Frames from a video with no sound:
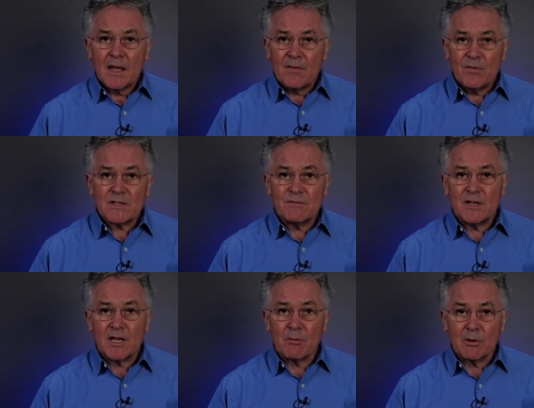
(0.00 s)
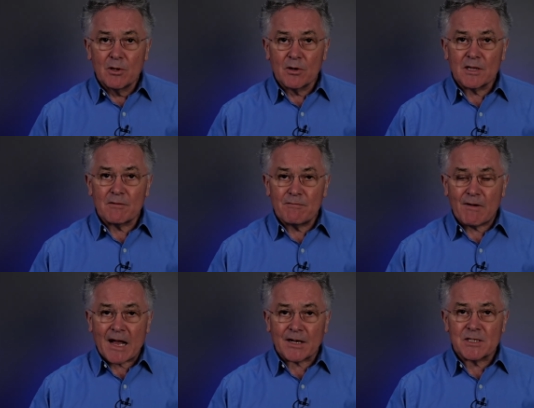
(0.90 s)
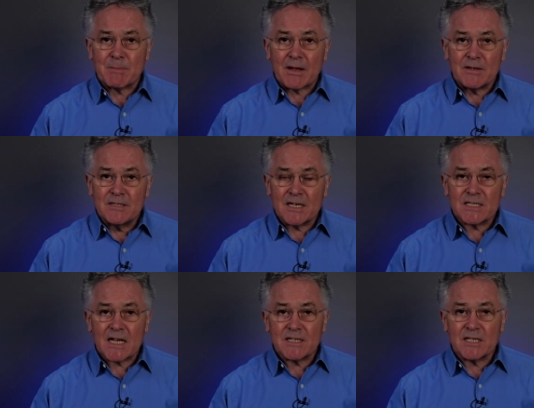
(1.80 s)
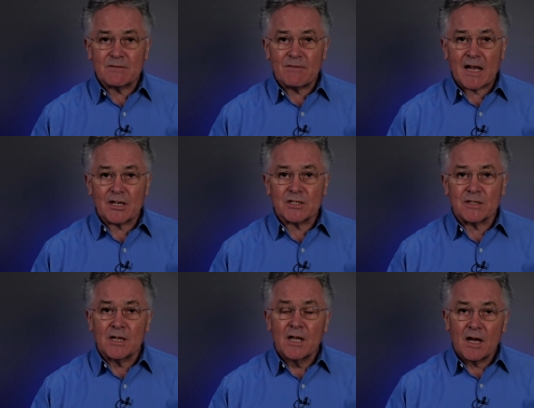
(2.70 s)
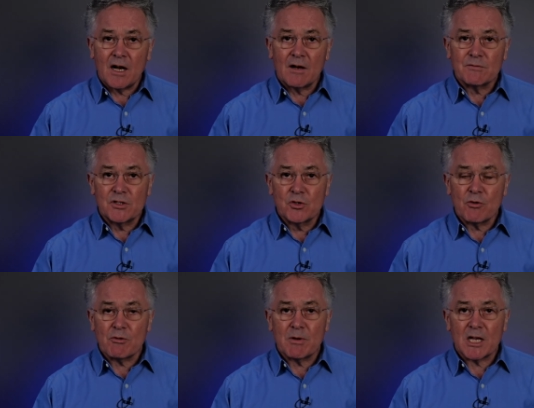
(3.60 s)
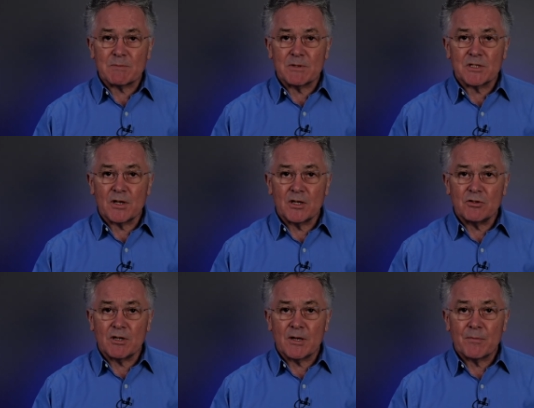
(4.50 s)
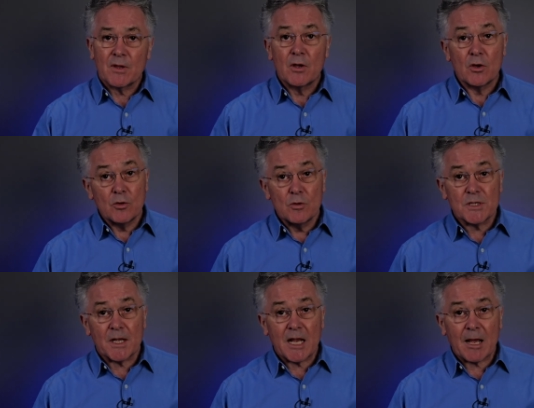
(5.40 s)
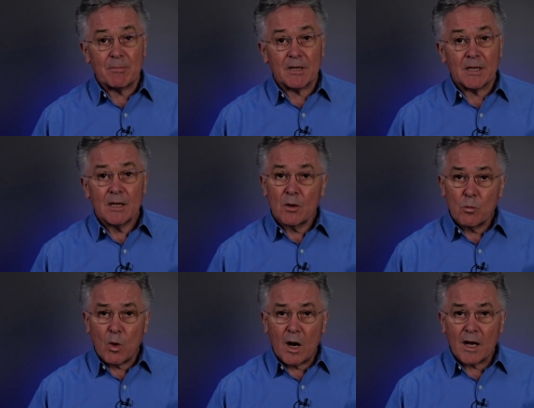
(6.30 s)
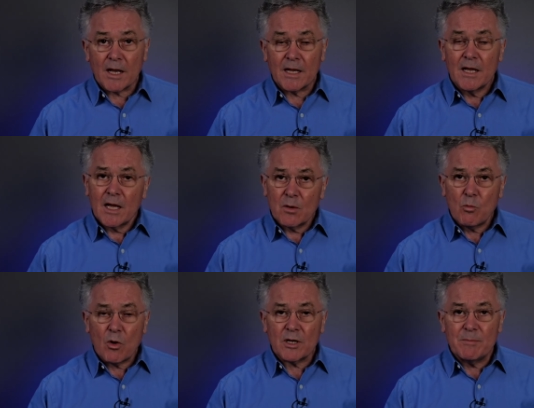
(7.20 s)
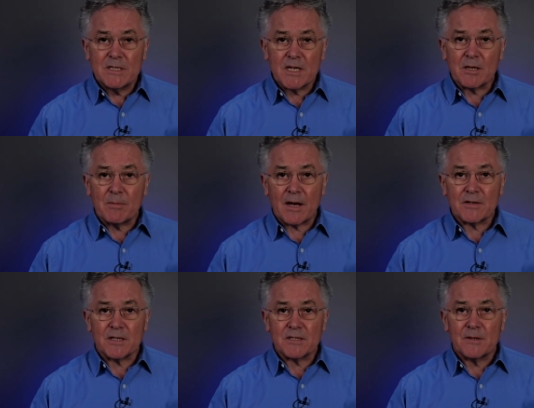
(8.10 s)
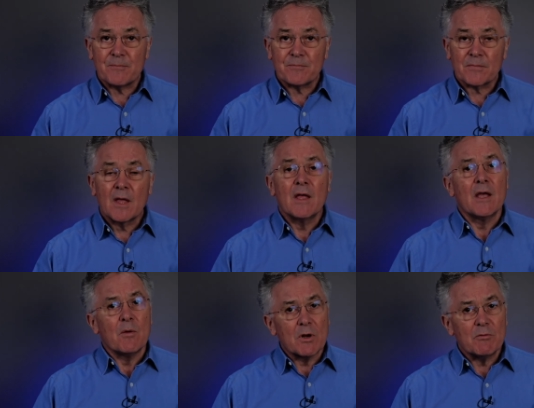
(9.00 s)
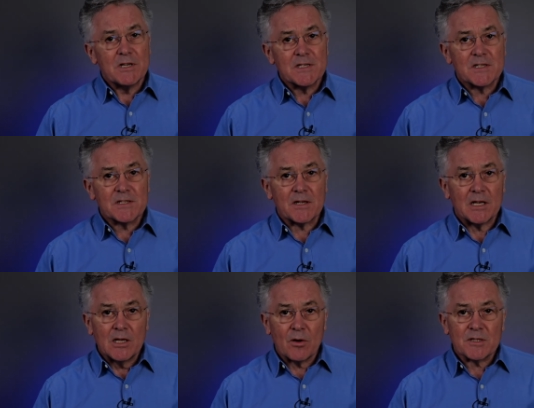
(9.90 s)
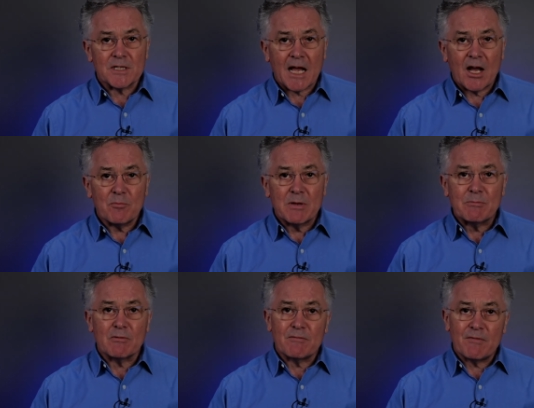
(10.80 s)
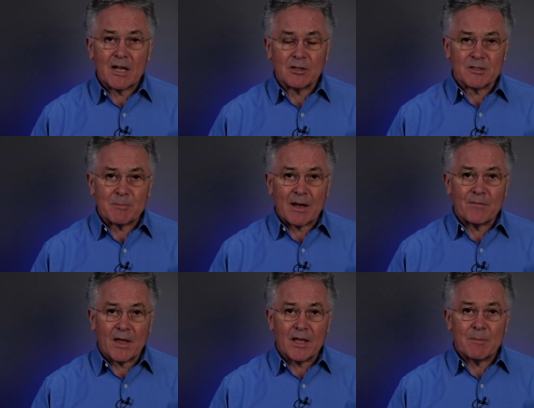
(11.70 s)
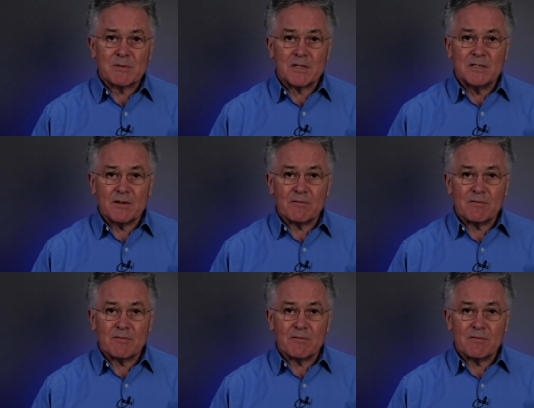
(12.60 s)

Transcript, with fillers: In this video, we'll look at the facts about dissatisfaction after joint replacement surgery. Who's unhappy, why, and what can be done about it? Well, a recent study looked at how people felt about their hips at